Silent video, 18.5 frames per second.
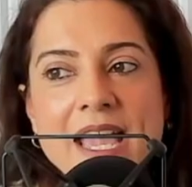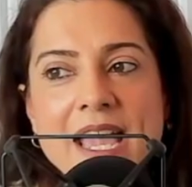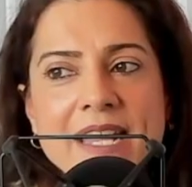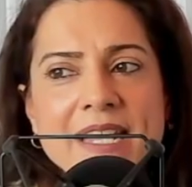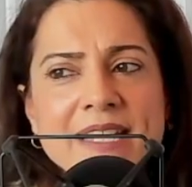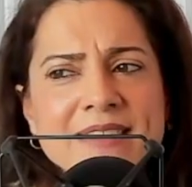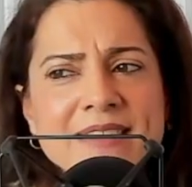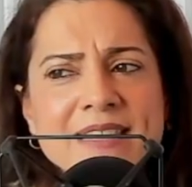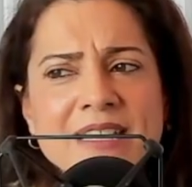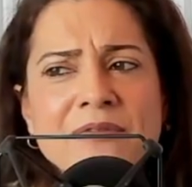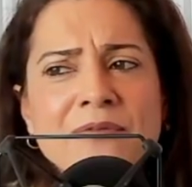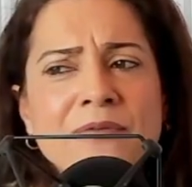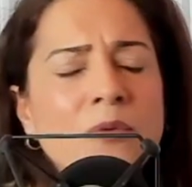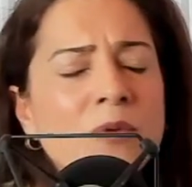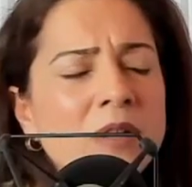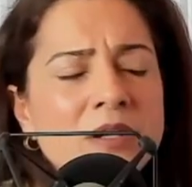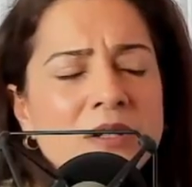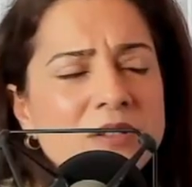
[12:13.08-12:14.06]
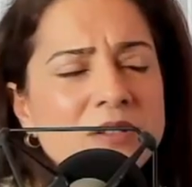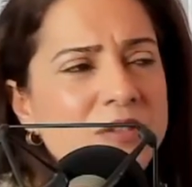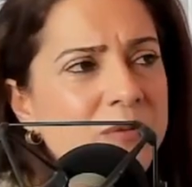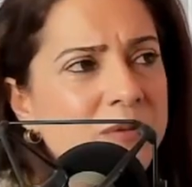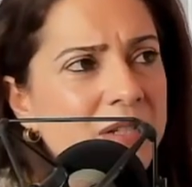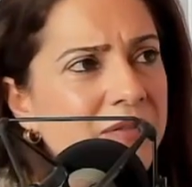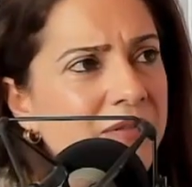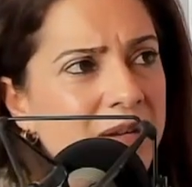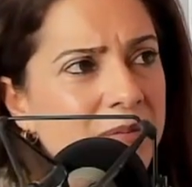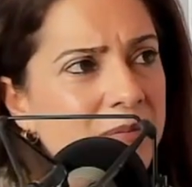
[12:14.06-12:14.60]
And it's like
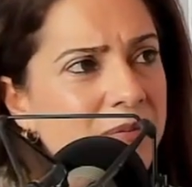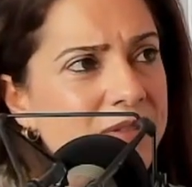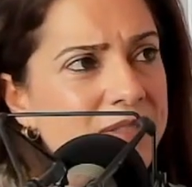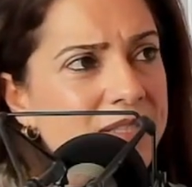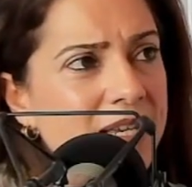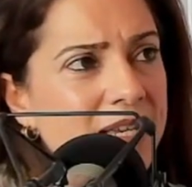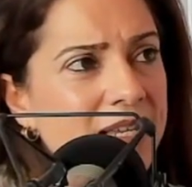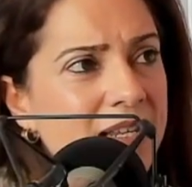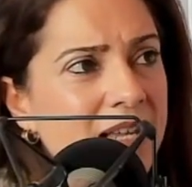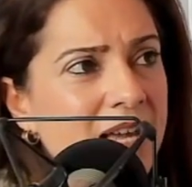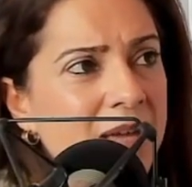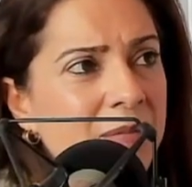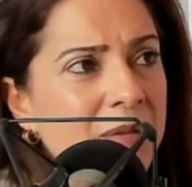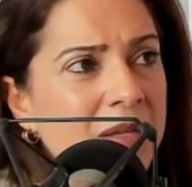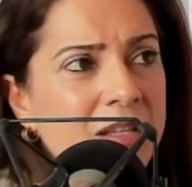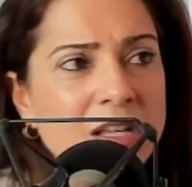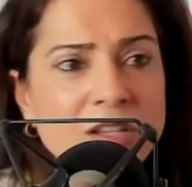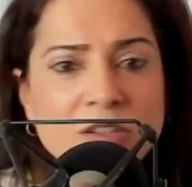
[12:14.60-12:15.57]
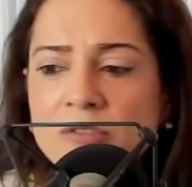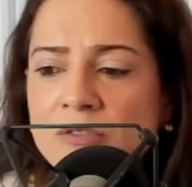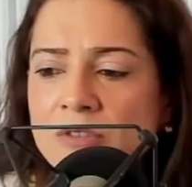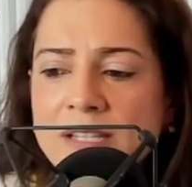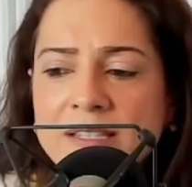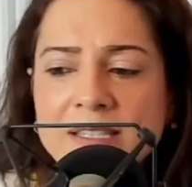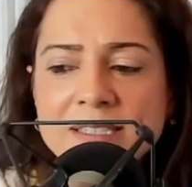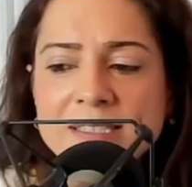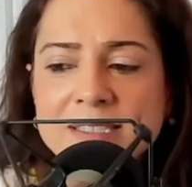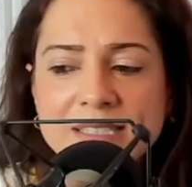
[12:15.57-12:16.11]
425%. I mean,
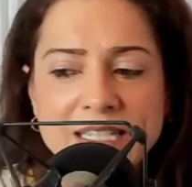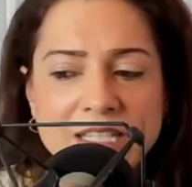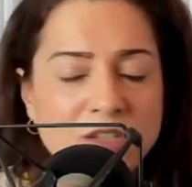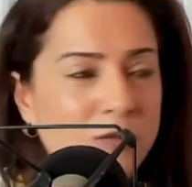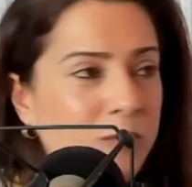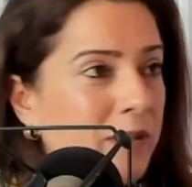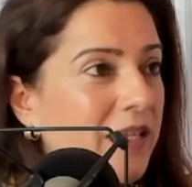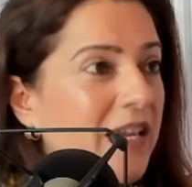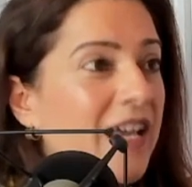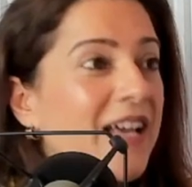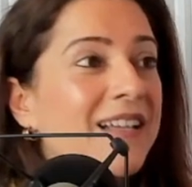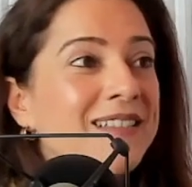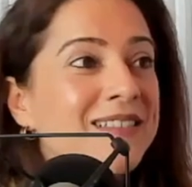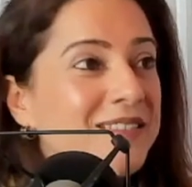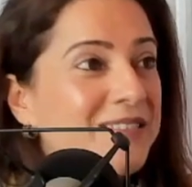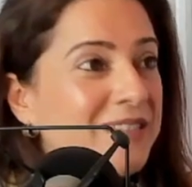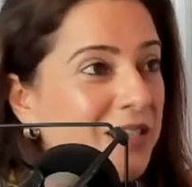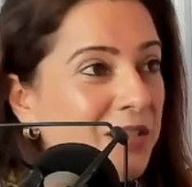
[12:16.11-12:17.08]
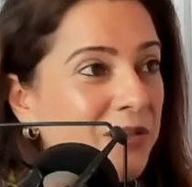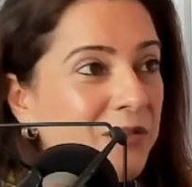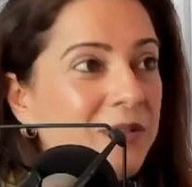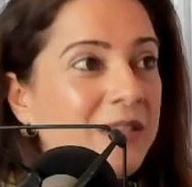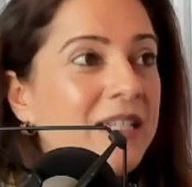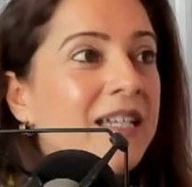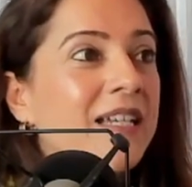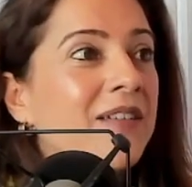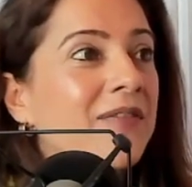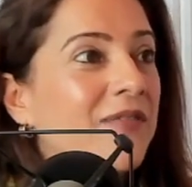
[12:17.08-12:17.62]
and this is like UPS,
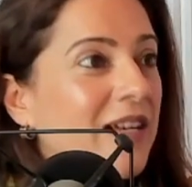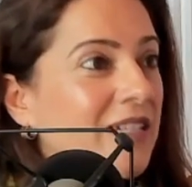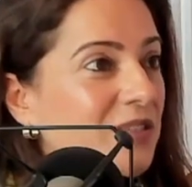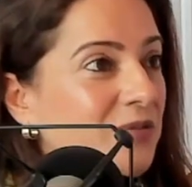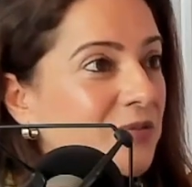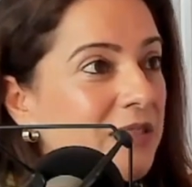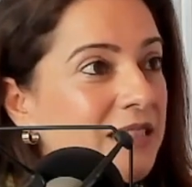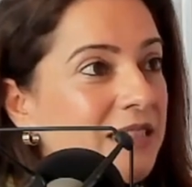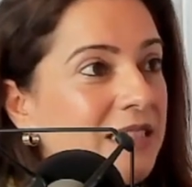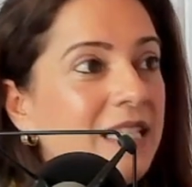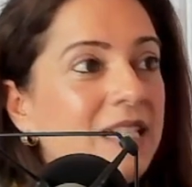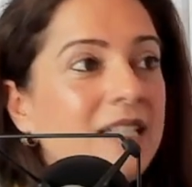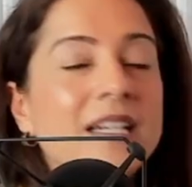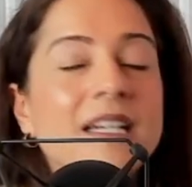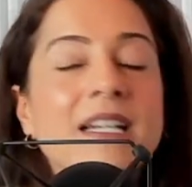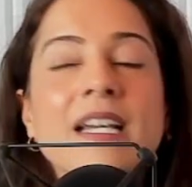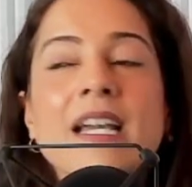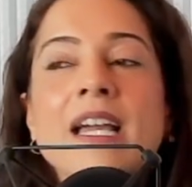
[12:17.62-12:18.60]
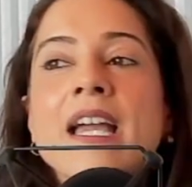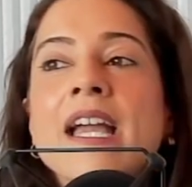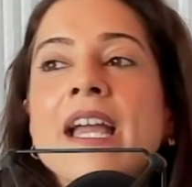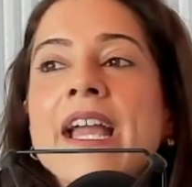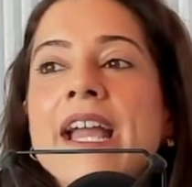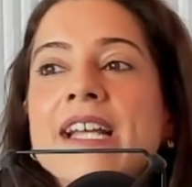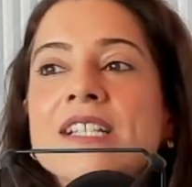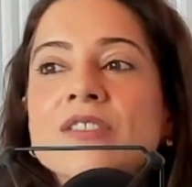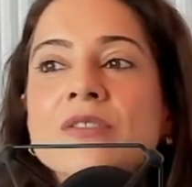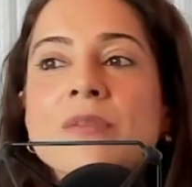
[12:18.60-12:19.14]
Synchrony, fast retailing.
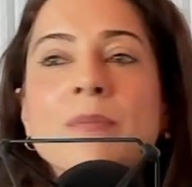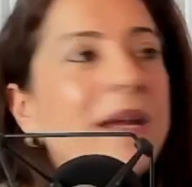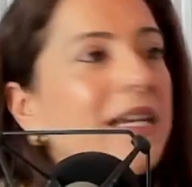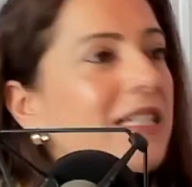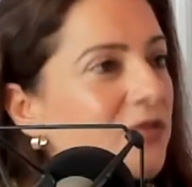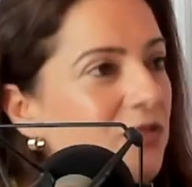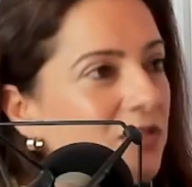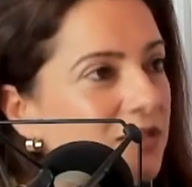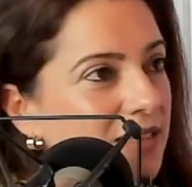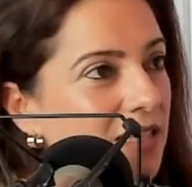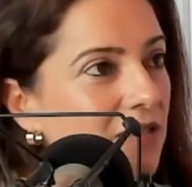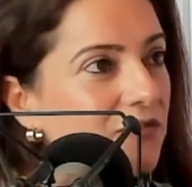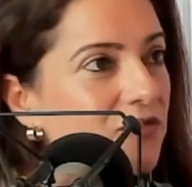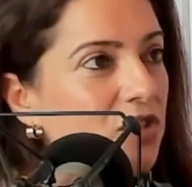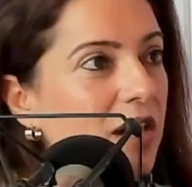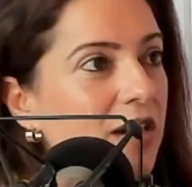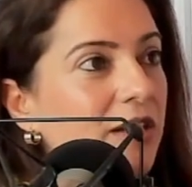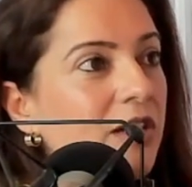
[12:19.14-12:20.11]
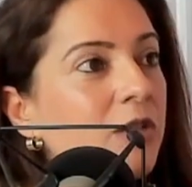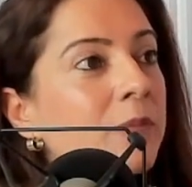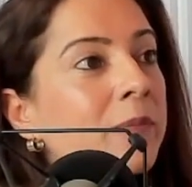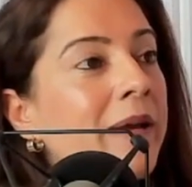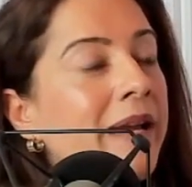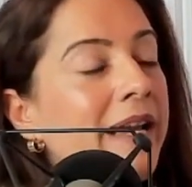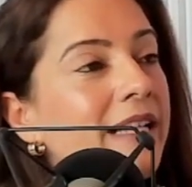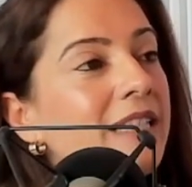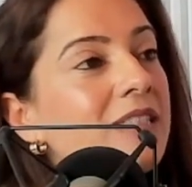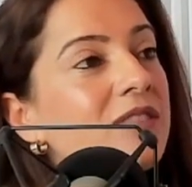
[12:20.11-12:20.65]
And so it pays for itself. Childcare
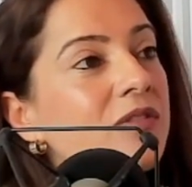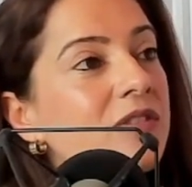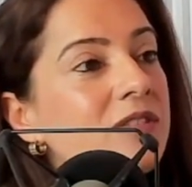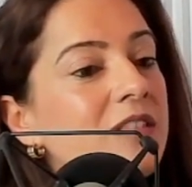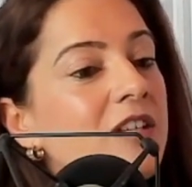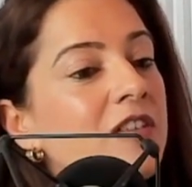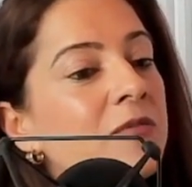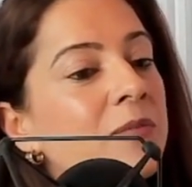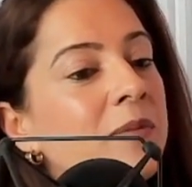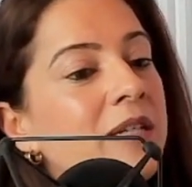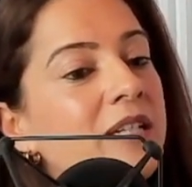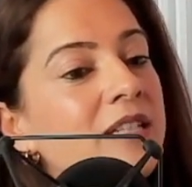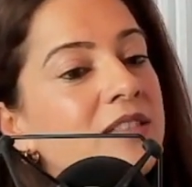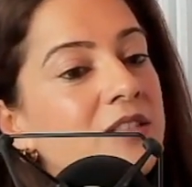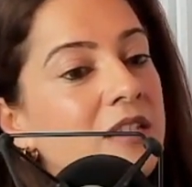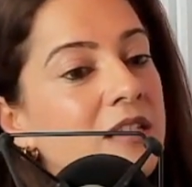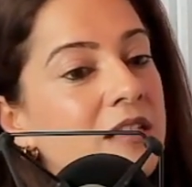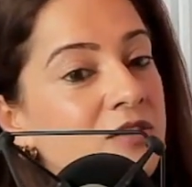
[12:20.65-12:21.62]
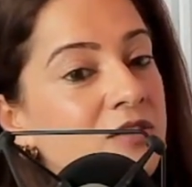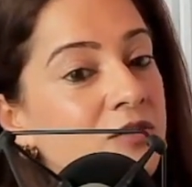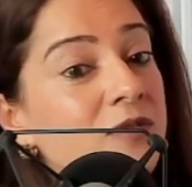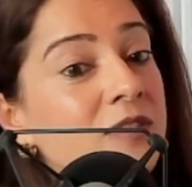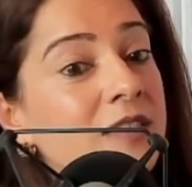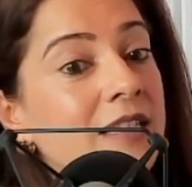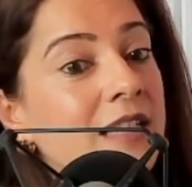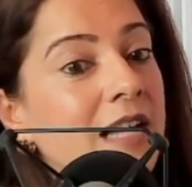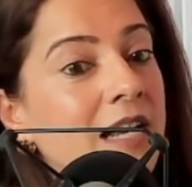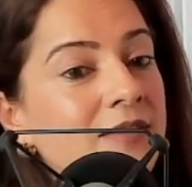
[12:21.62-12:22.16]
pays for itself because as you've
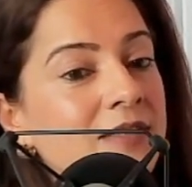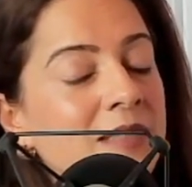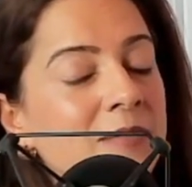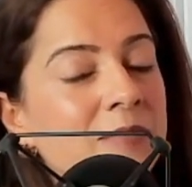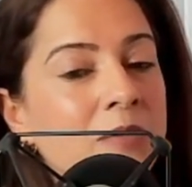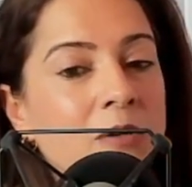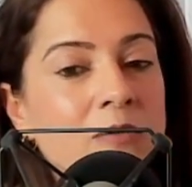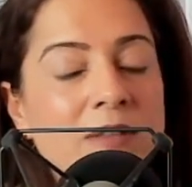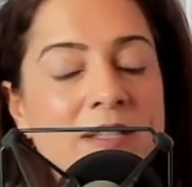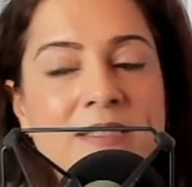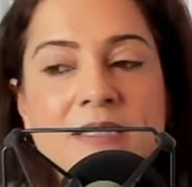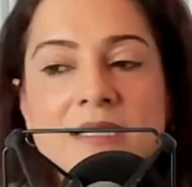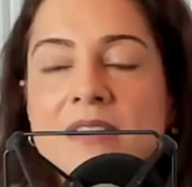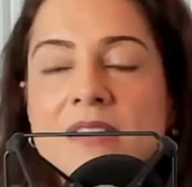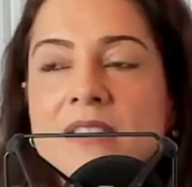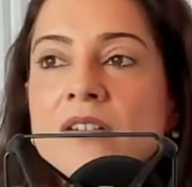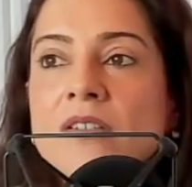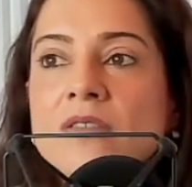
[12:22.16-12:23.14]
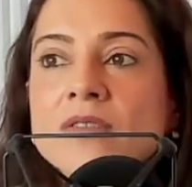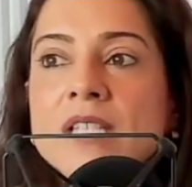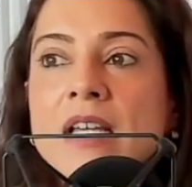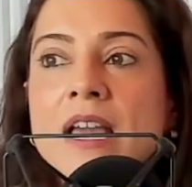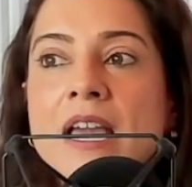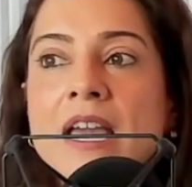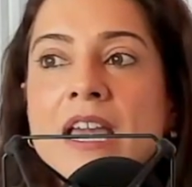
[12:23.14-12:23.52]
seen, and I've seen both as CEOs,